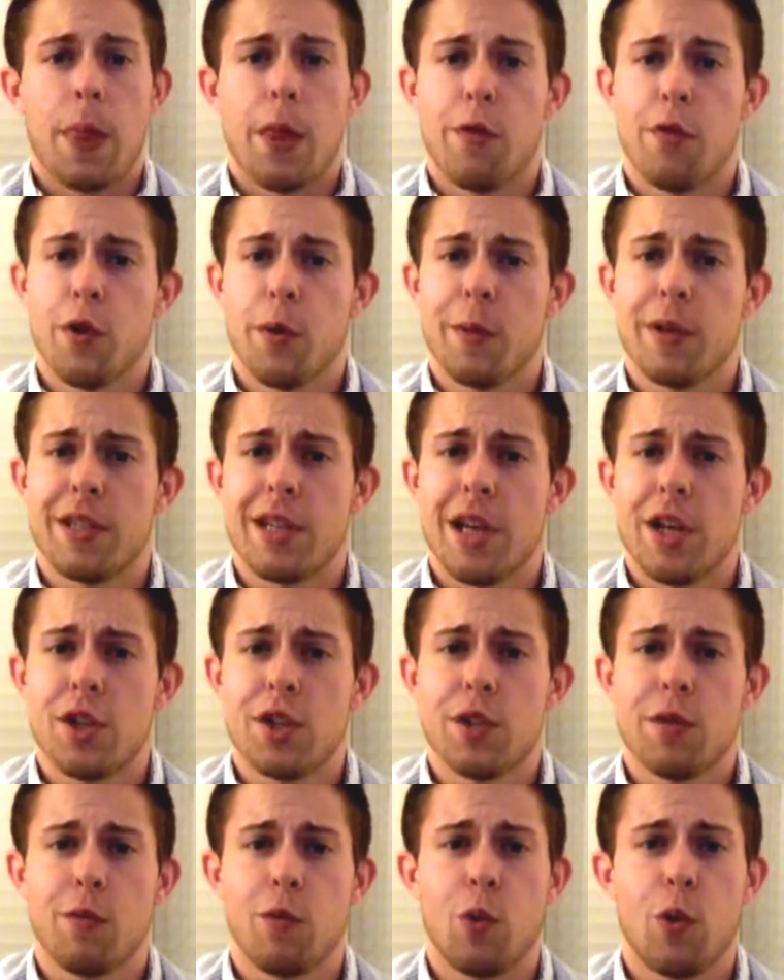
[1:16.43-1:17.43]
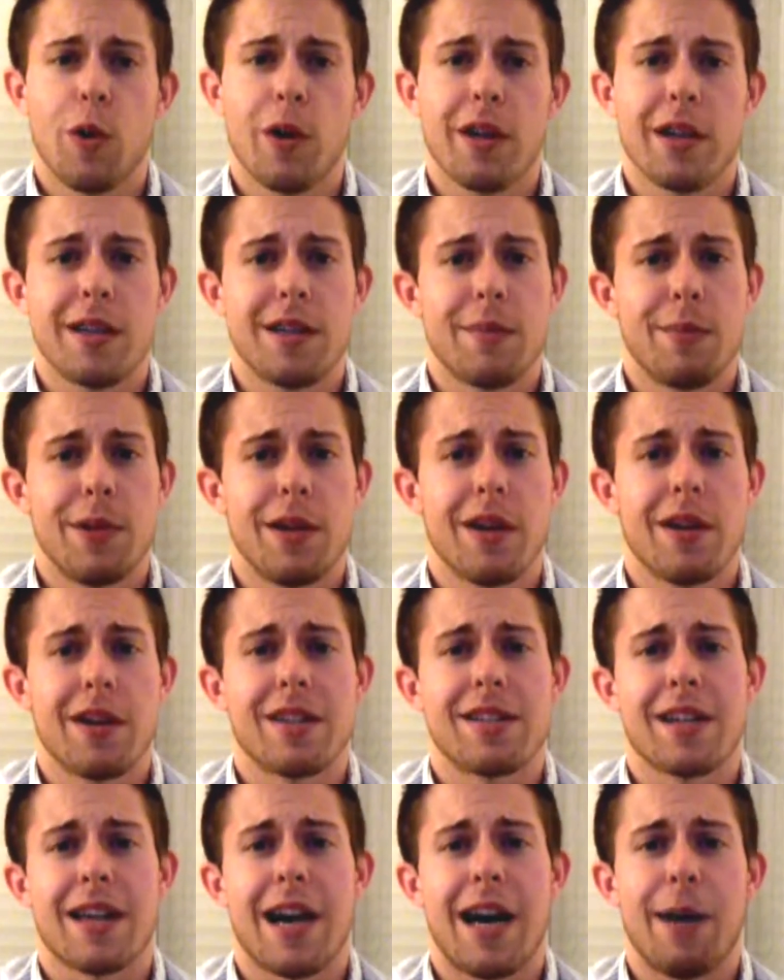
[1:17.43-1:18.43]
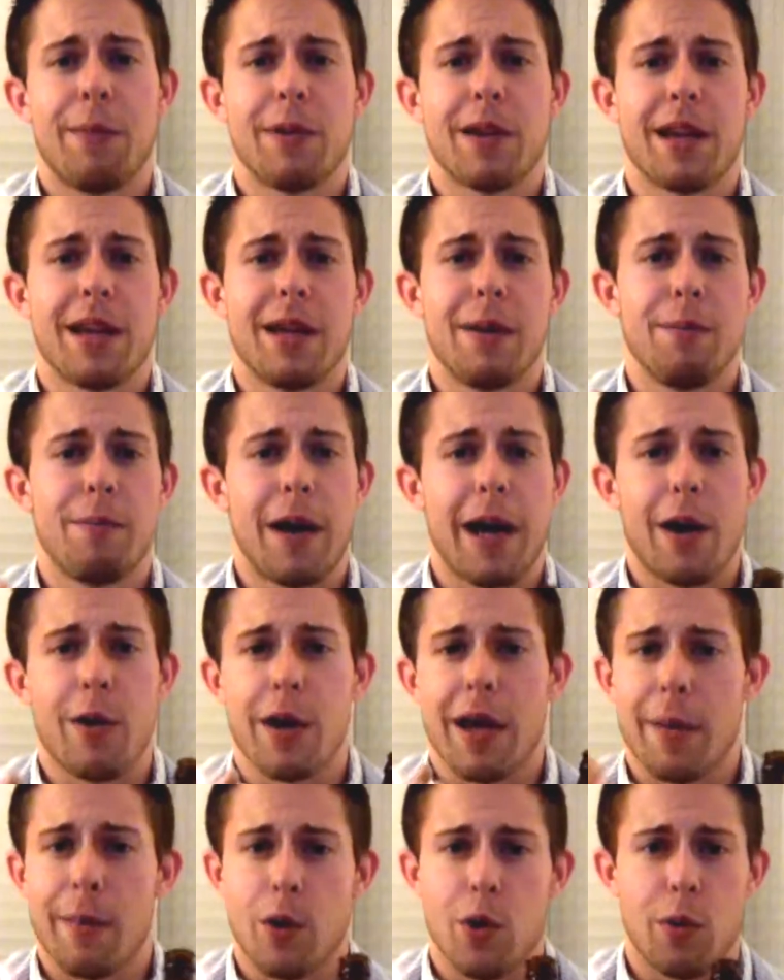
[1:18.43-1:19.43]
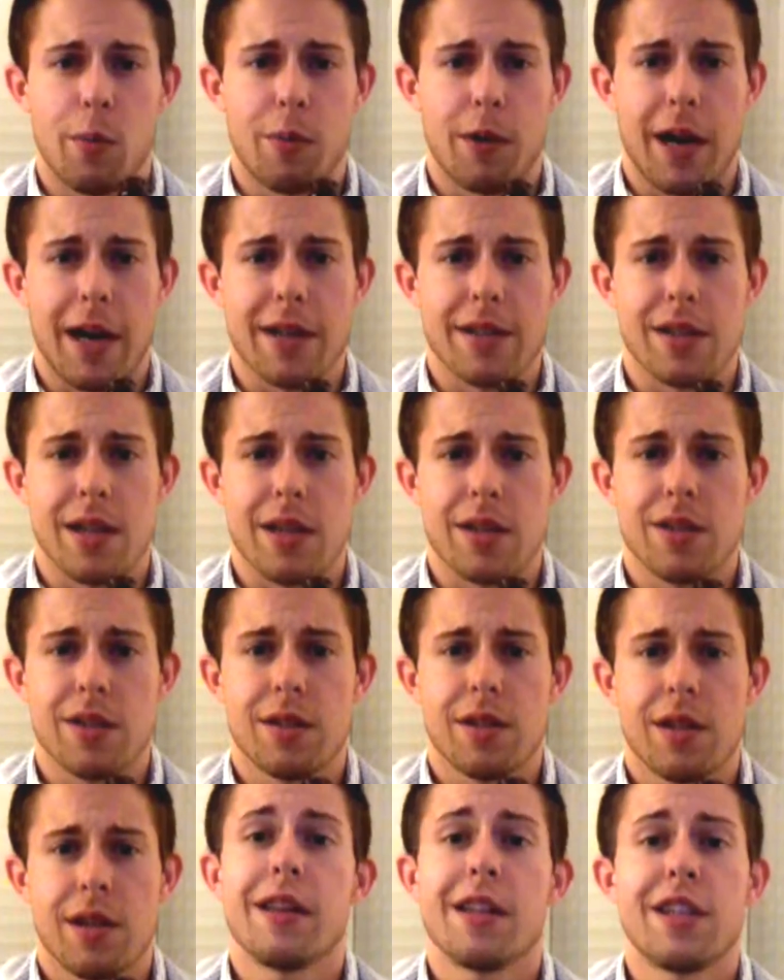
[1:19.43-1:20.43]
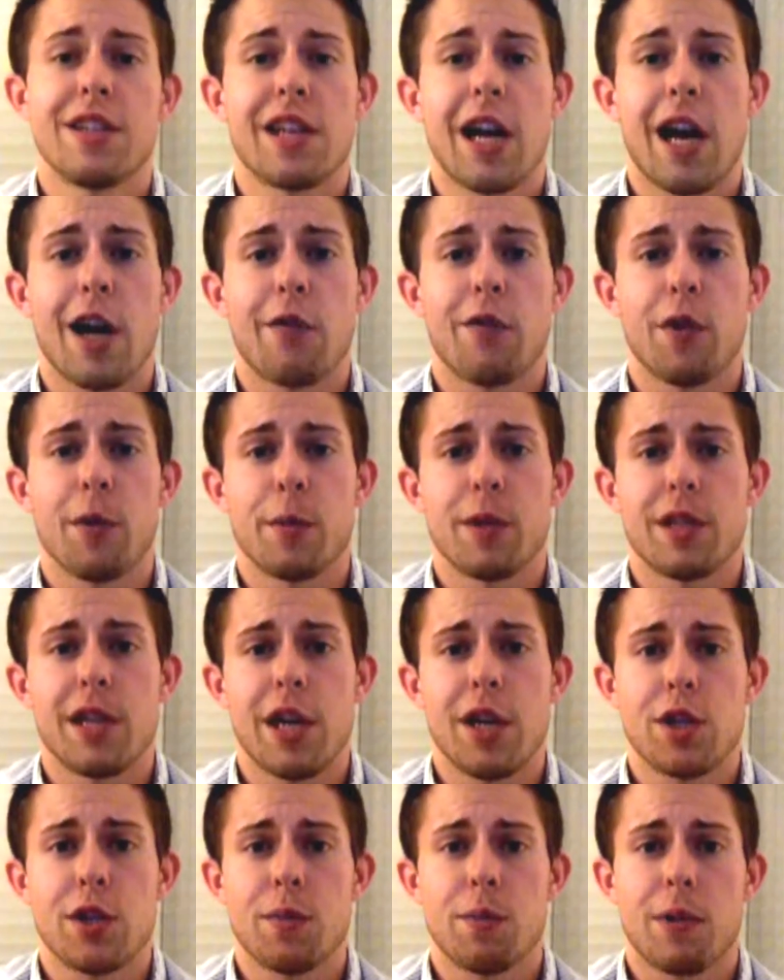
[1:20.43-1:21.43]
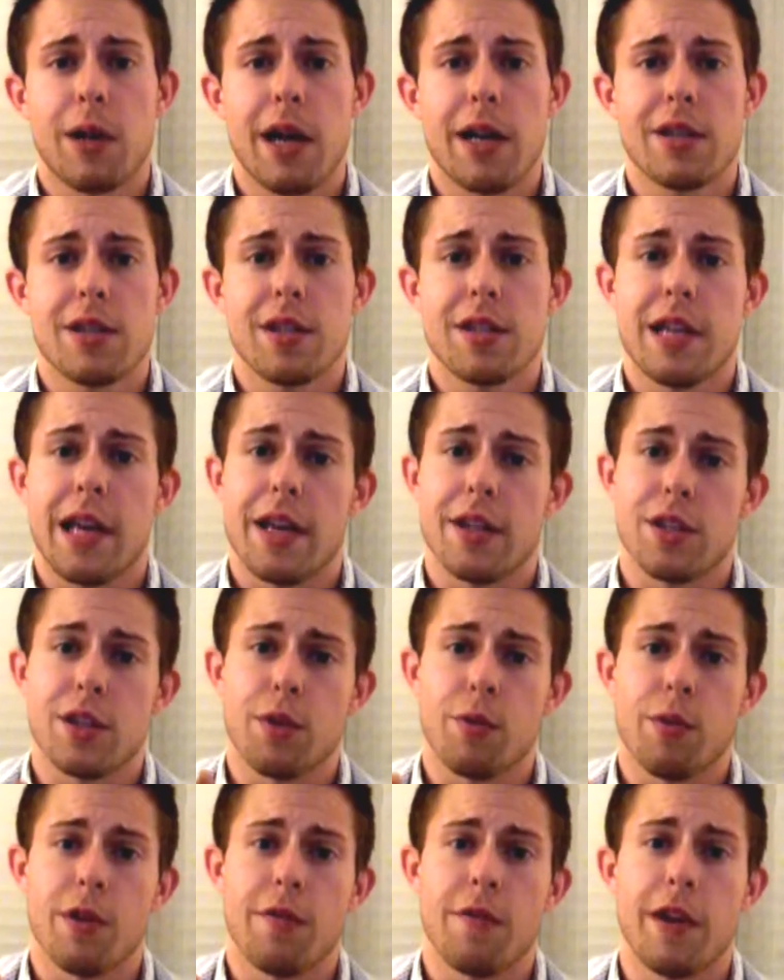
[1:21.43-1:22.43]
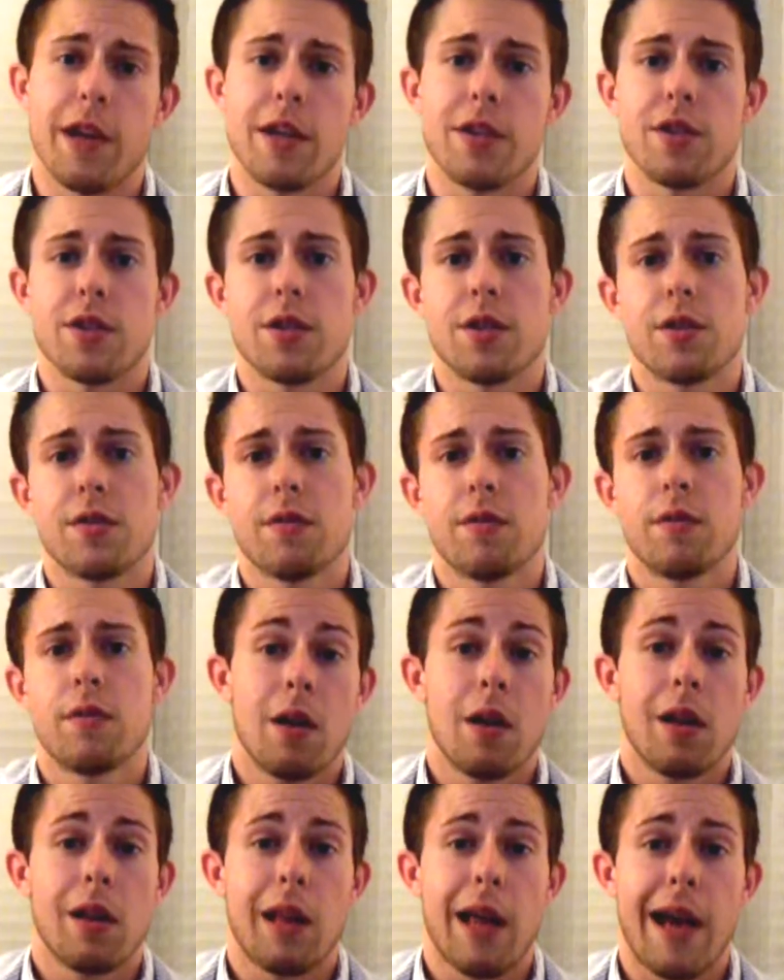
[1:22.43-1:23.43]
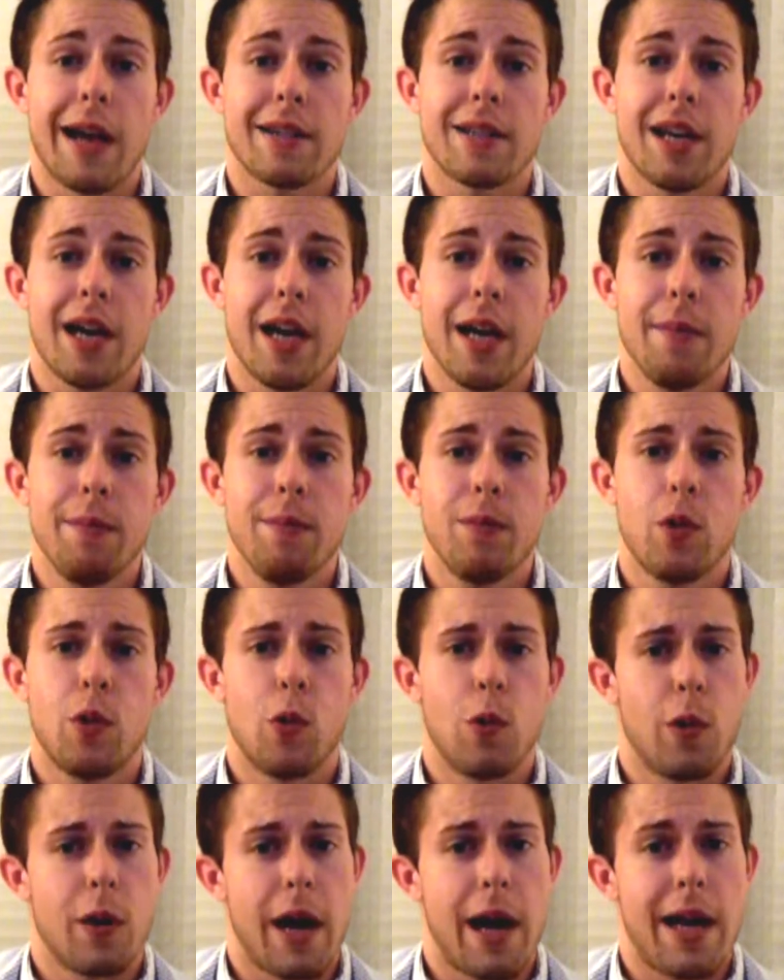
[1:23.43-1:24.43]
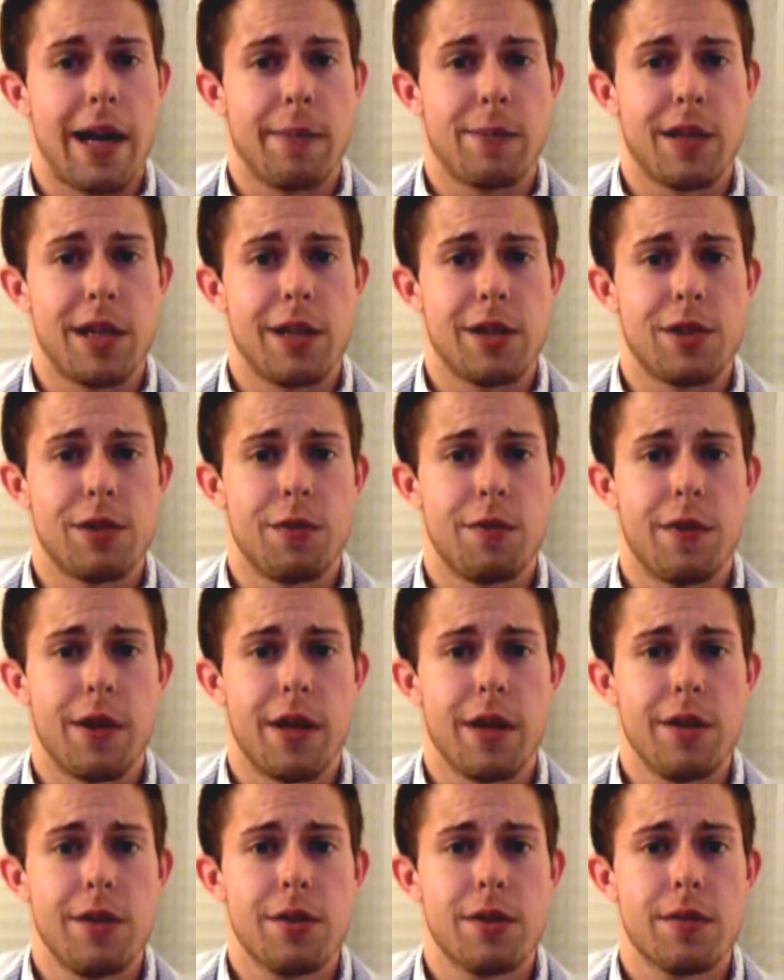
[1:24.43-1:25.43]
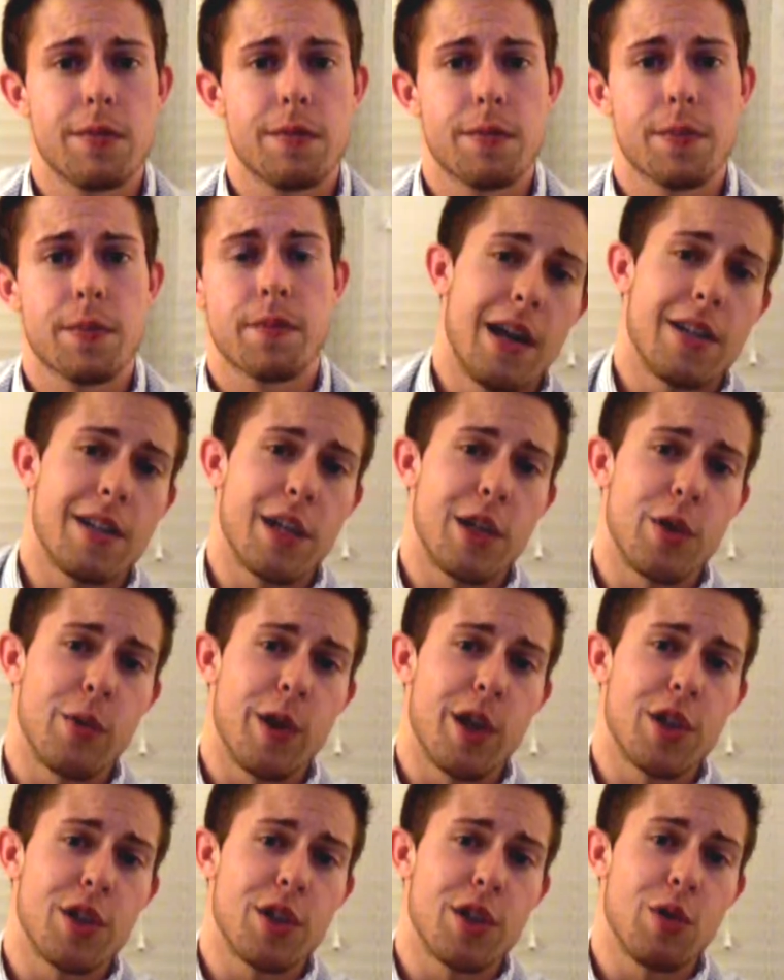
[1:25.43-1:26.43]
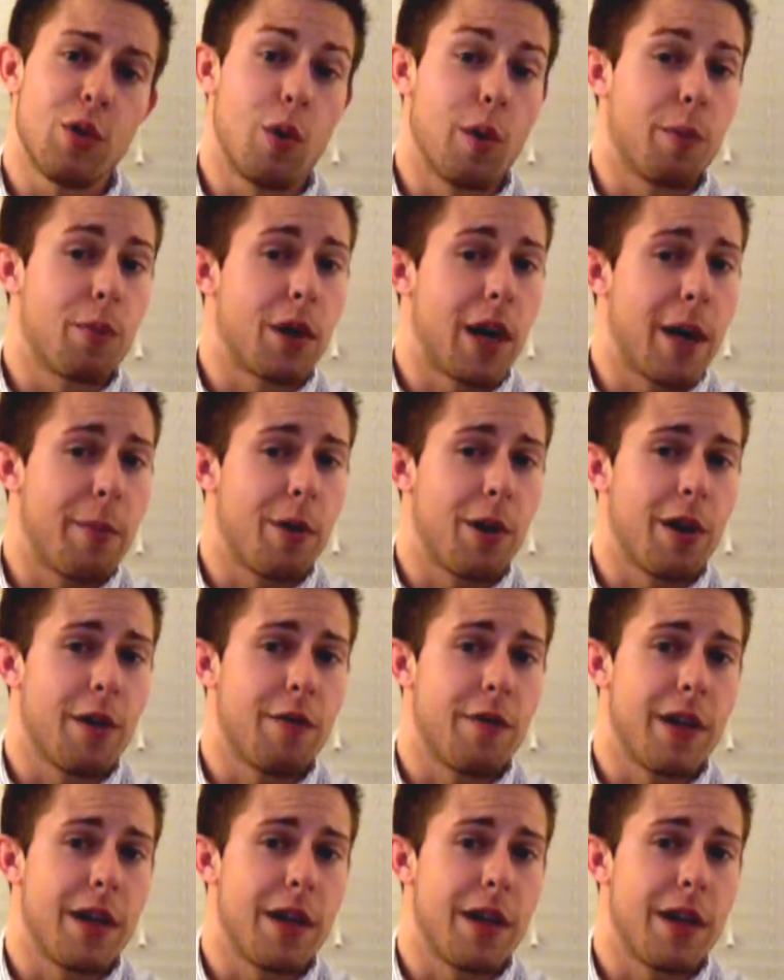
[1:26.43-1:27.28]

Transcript: The fermentation of wort into beer is a complicated biochemical process. The entire fermentation process has 3 phases: lag time, or adaptation phase, attenuation, or primary